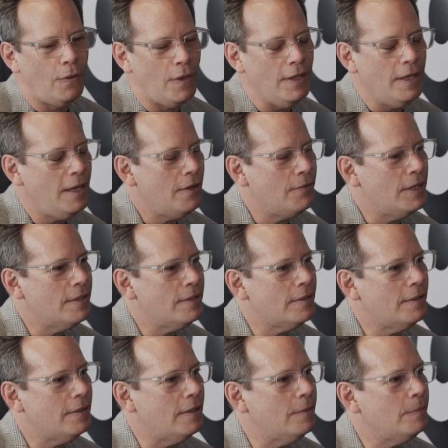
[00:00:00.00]
thing here
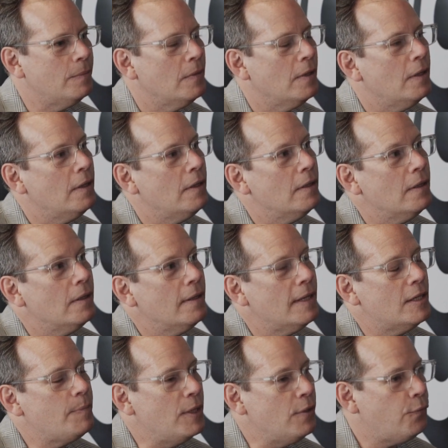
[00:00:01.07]
is that
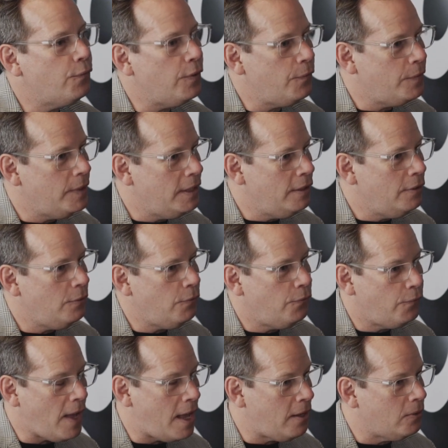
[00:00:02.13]
there's been 50
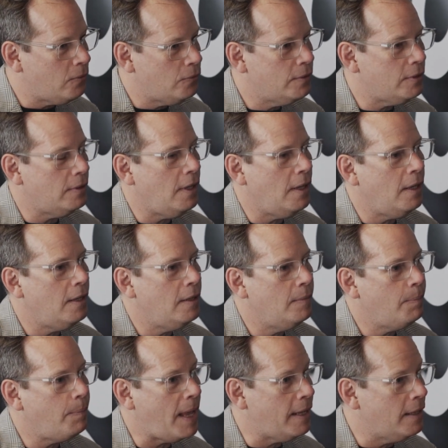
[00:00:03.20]
failed
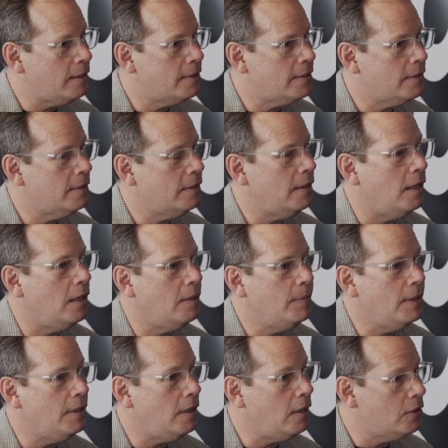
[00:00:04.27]
banks
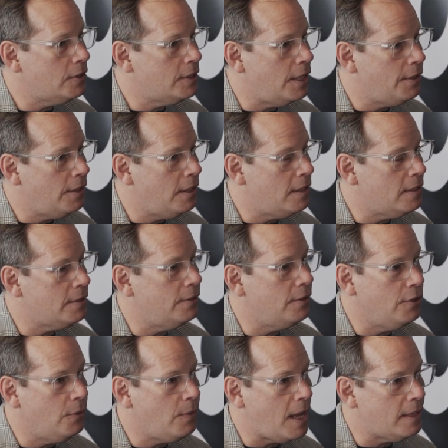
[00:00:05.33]
in the last 10 years in
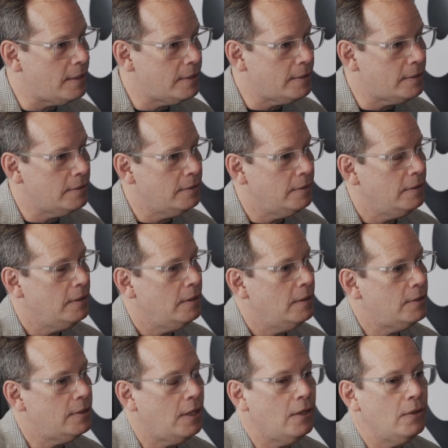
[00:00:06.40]
the US.
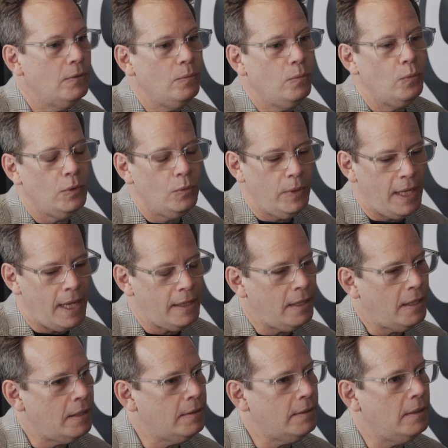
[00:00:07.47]
So we had
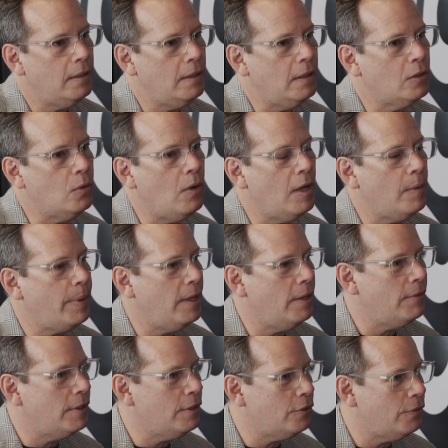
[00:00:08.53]
a quiet
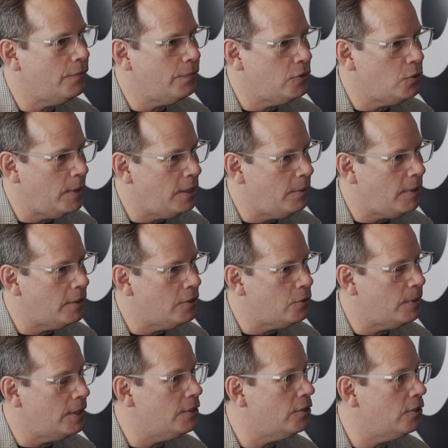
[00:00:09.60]
period of 21 and
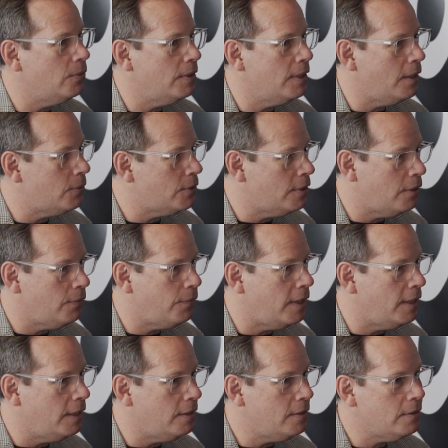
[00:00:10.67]
22 where there was no
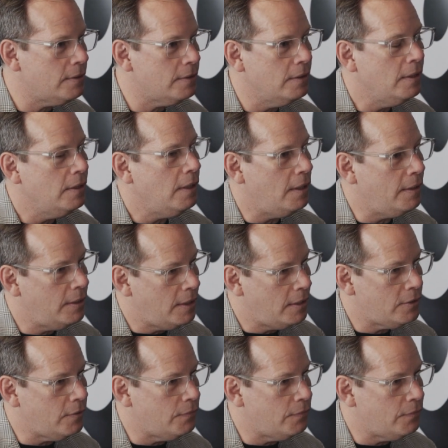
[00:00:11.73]
failures, and then there's